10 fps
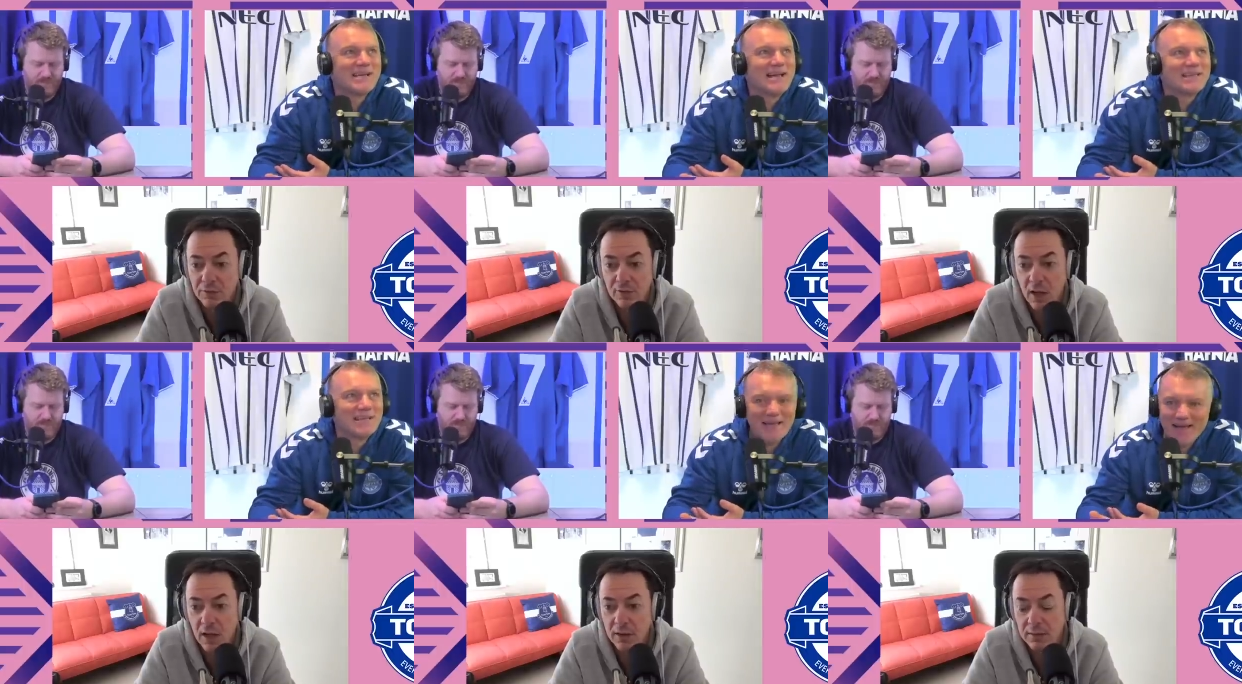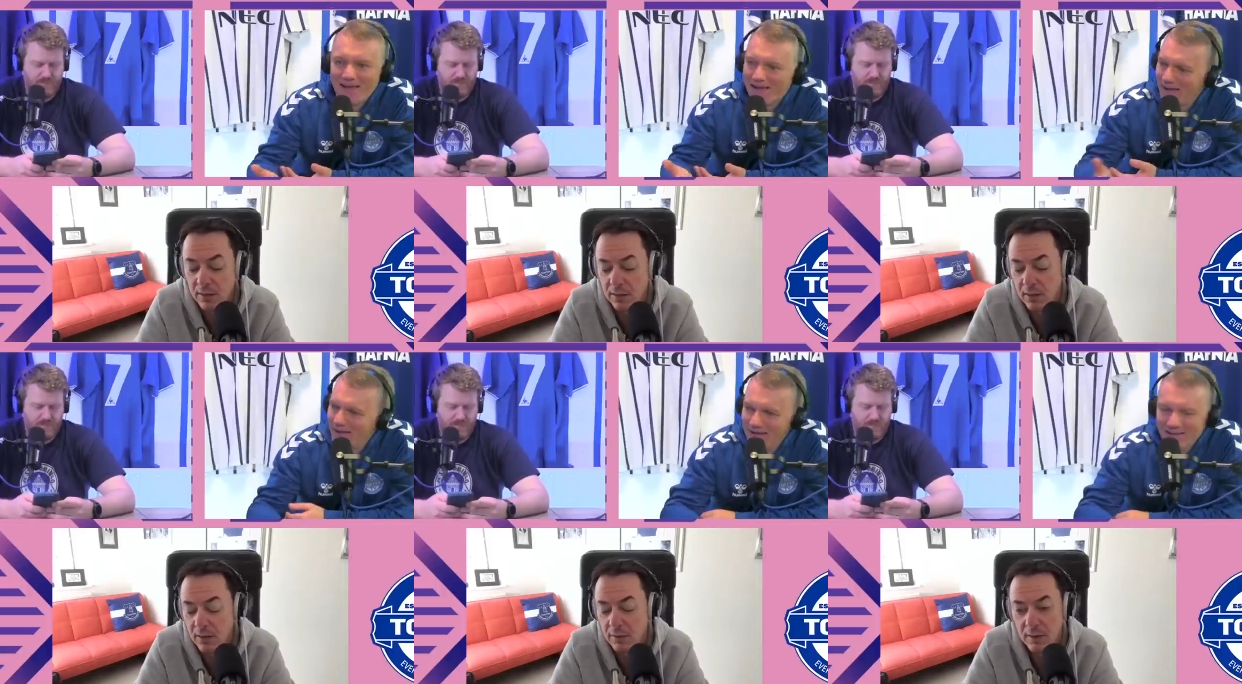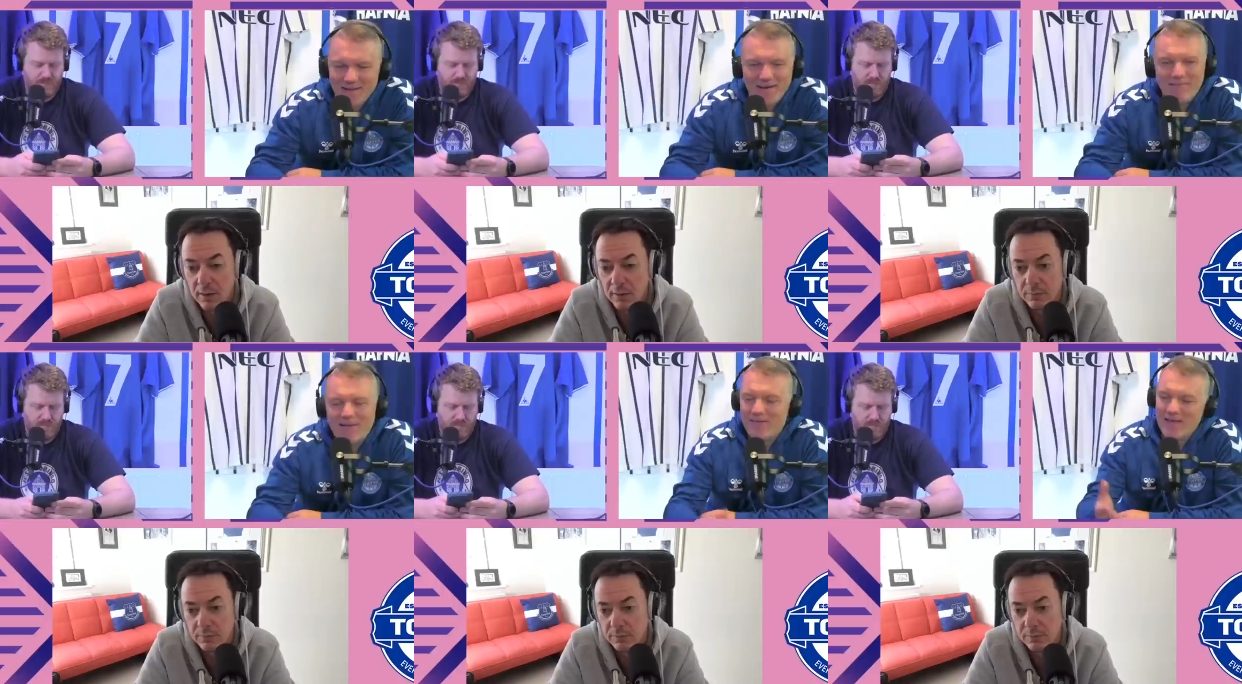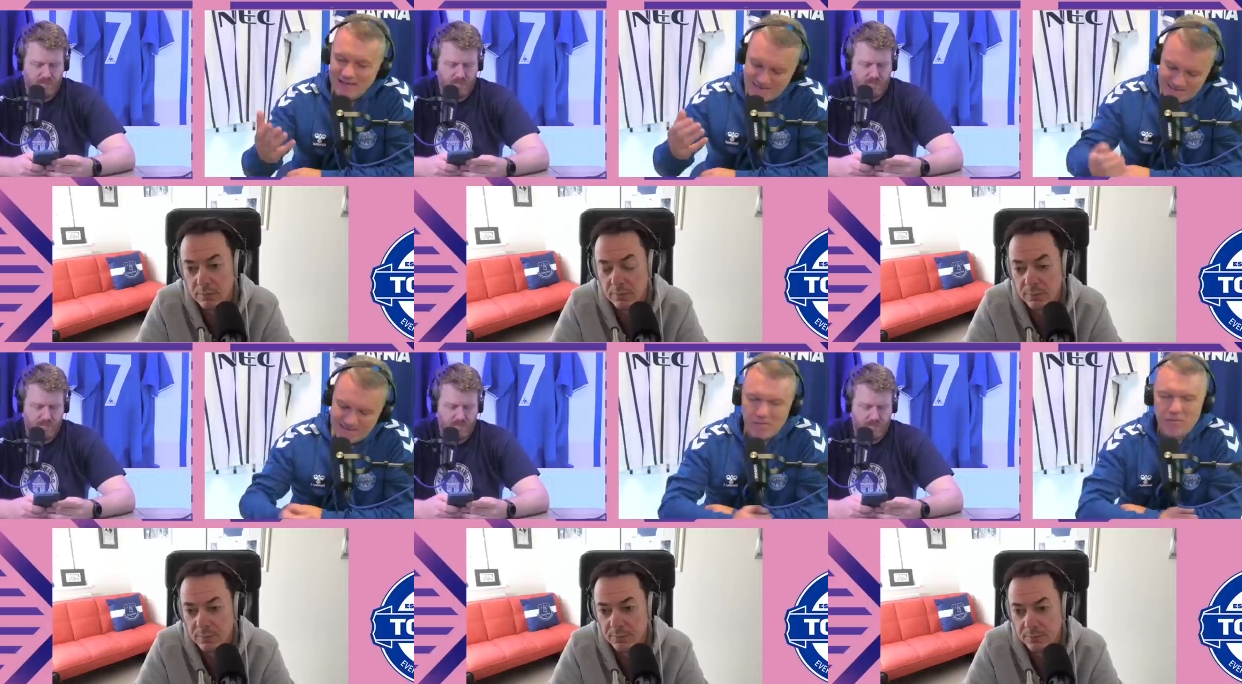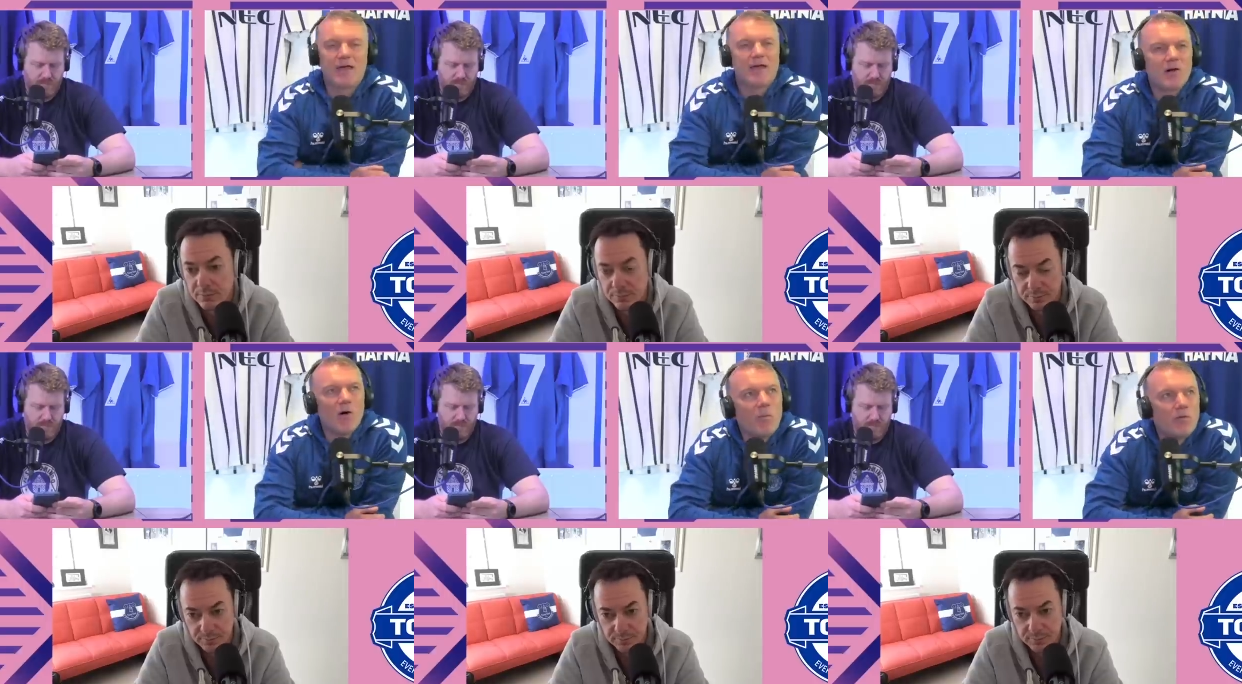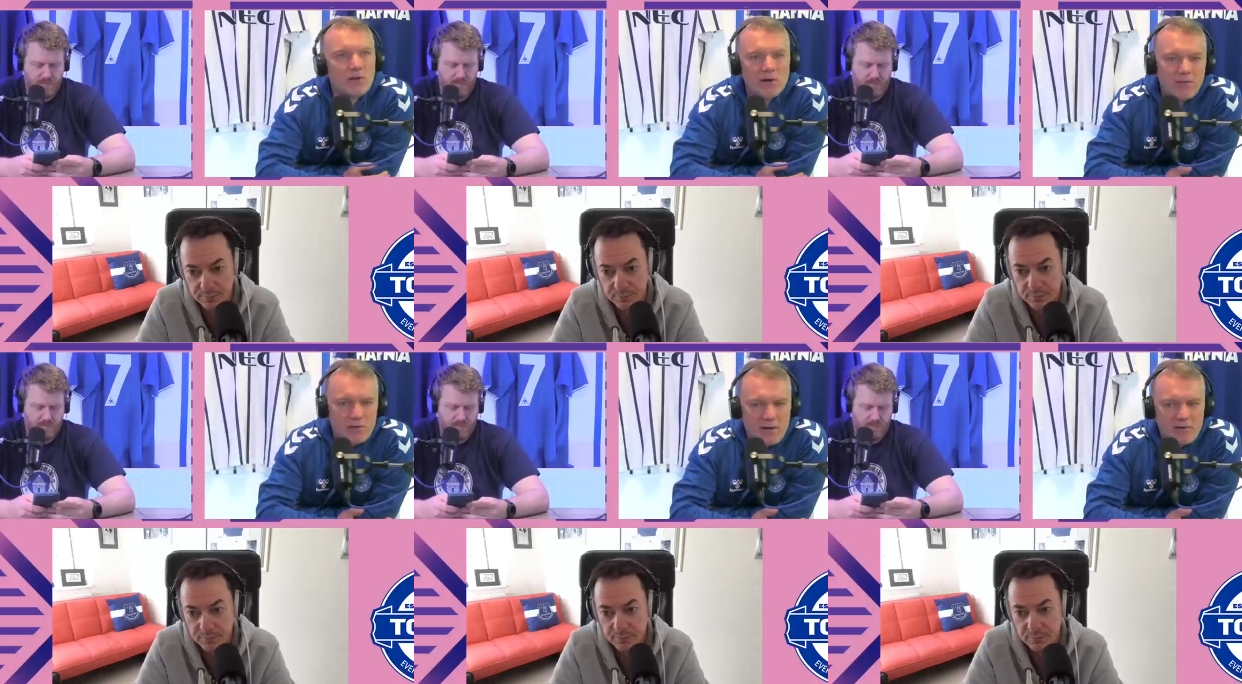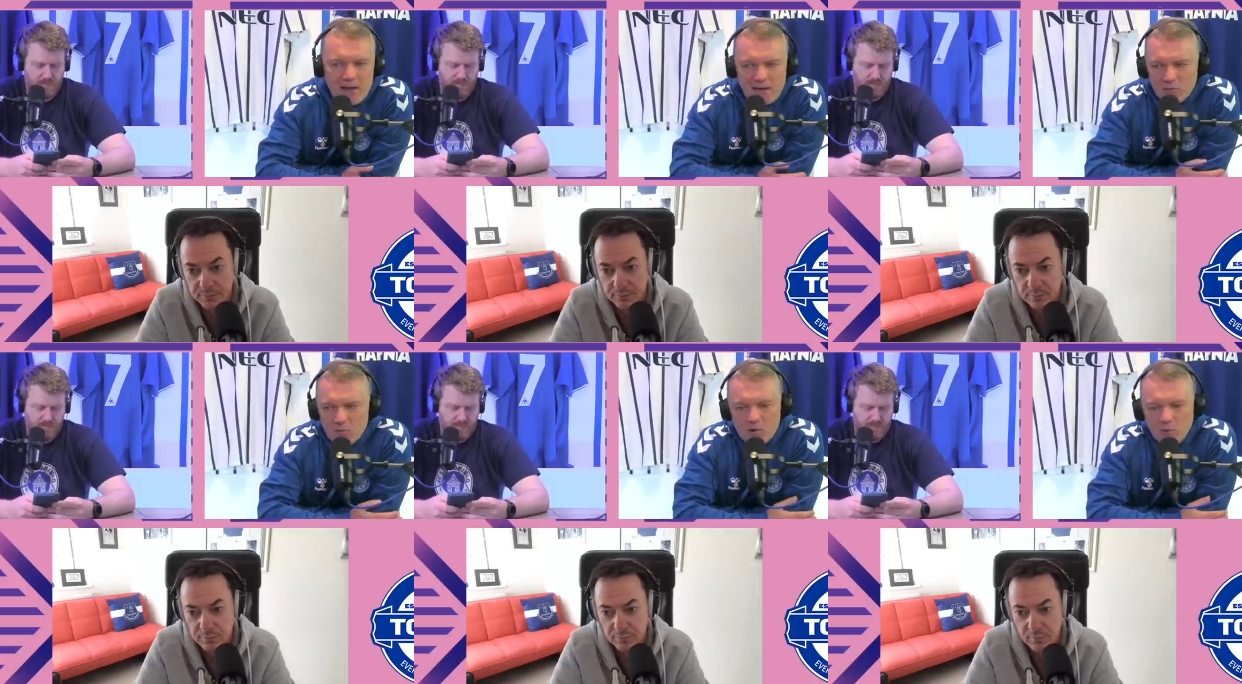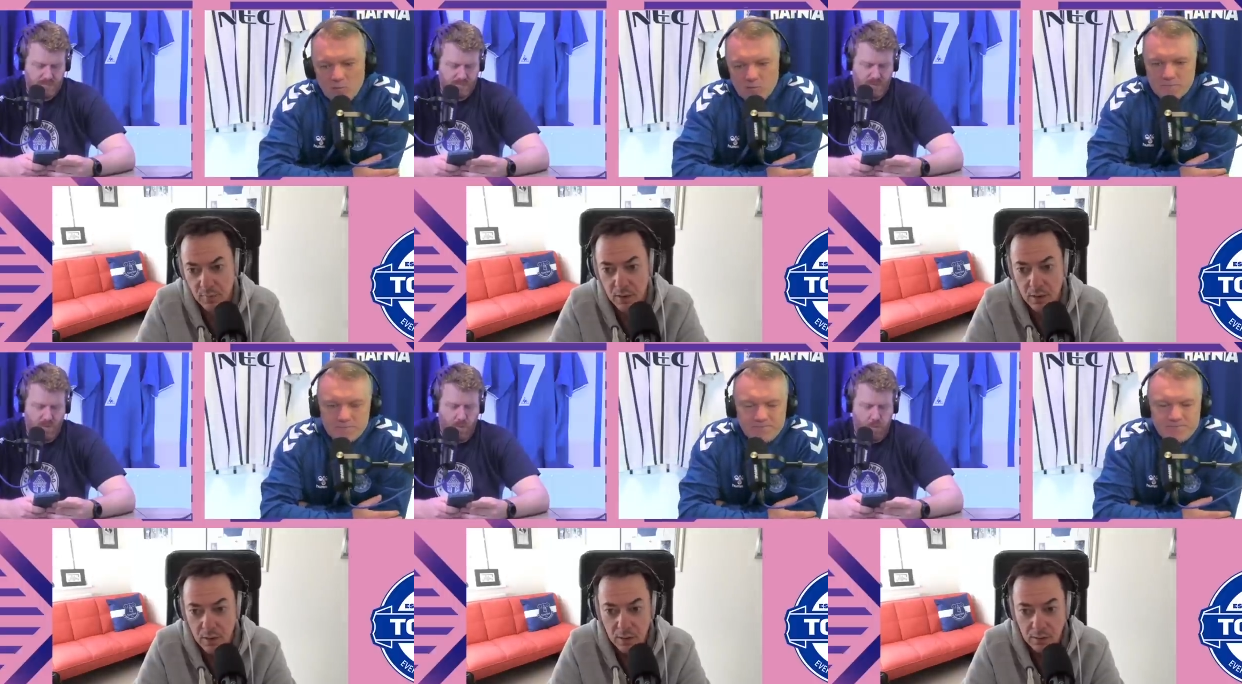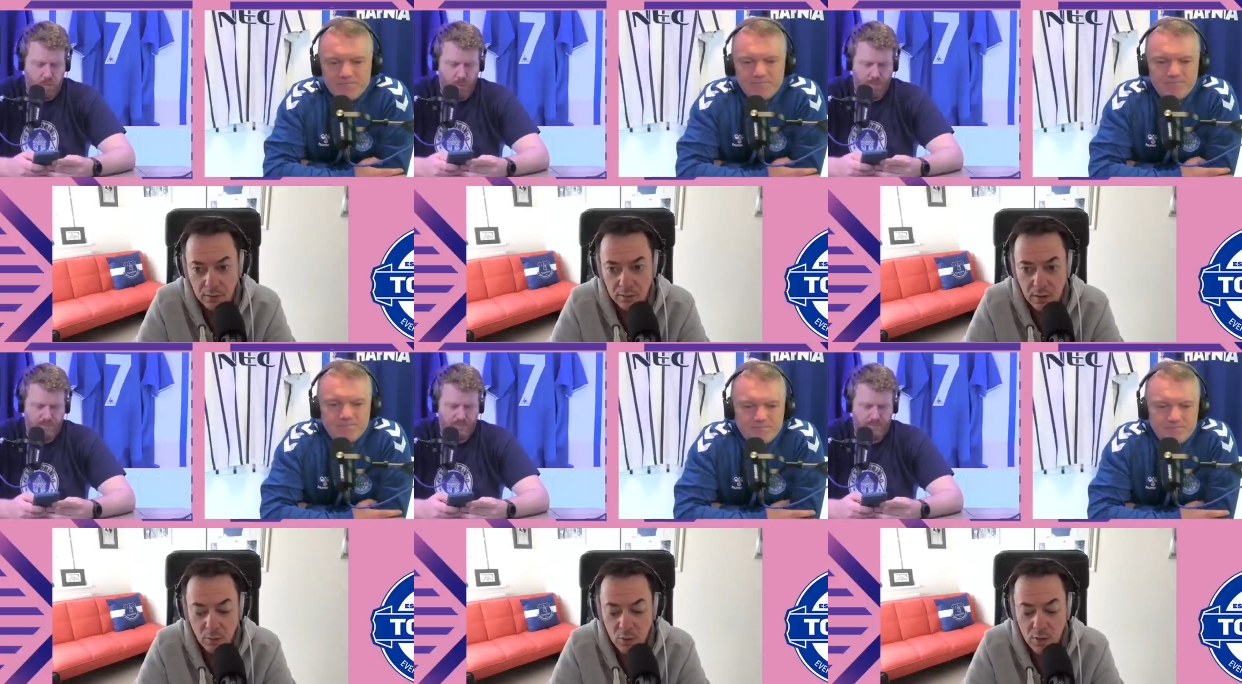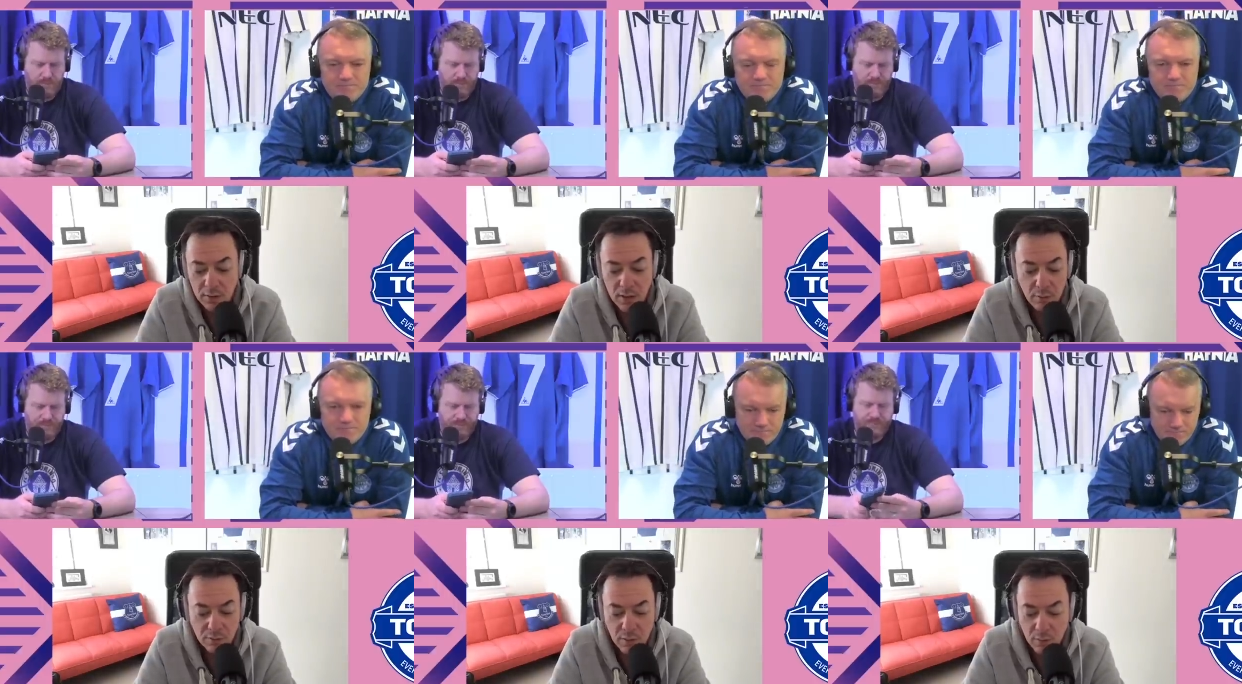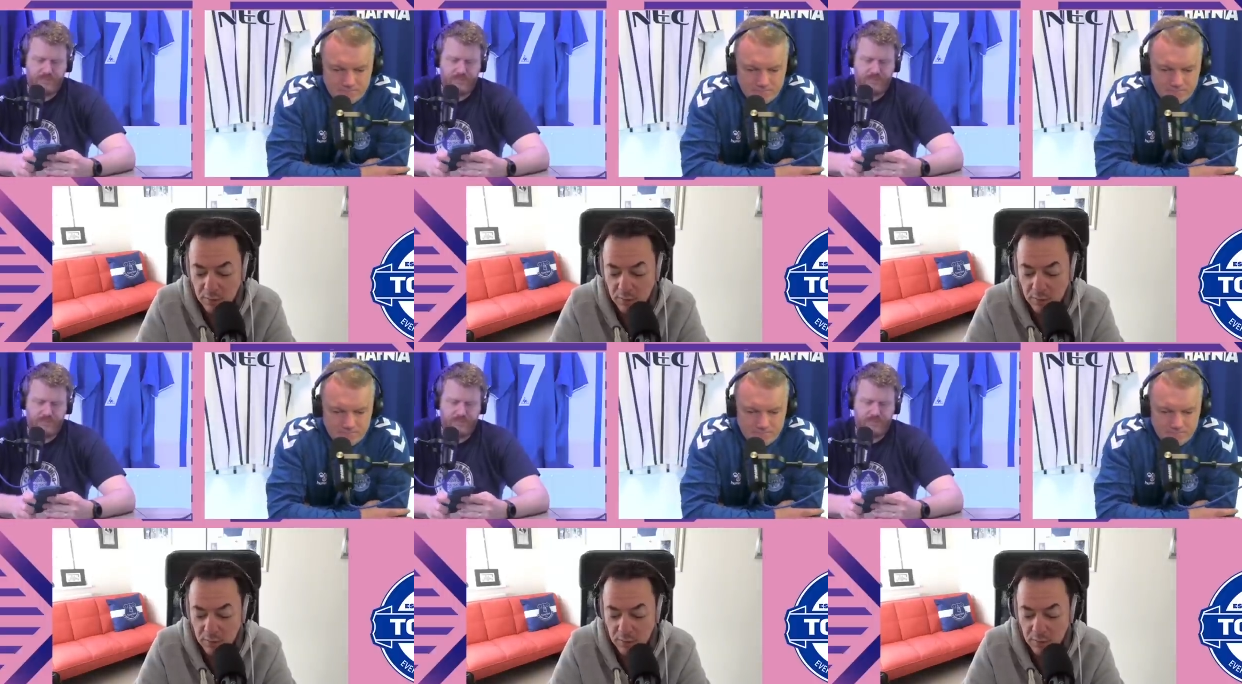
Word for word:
Speaker 1: onside. I know, you I know, know, and then you see the third goal. But three, three really good goals.
Speaker 2: They were, they were, they